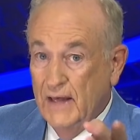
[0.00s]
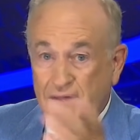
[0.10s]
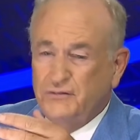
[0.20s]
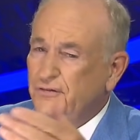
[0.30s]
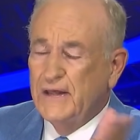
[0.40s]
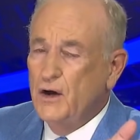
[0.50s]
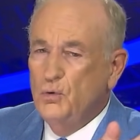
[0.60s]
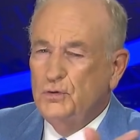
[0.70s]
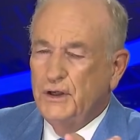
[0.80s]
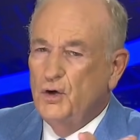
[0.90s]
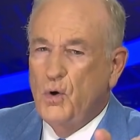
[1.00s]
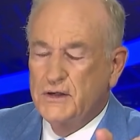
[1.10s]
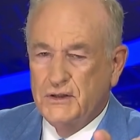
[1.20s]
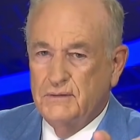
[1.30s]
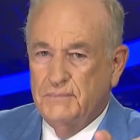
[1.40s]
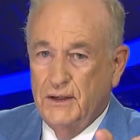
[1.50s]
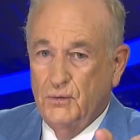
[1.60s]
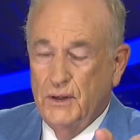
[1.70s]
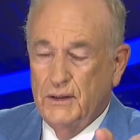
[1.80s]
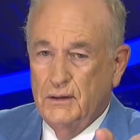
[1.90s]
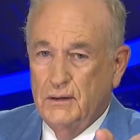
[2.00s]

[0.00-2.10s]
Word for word: That's the only question, by the way.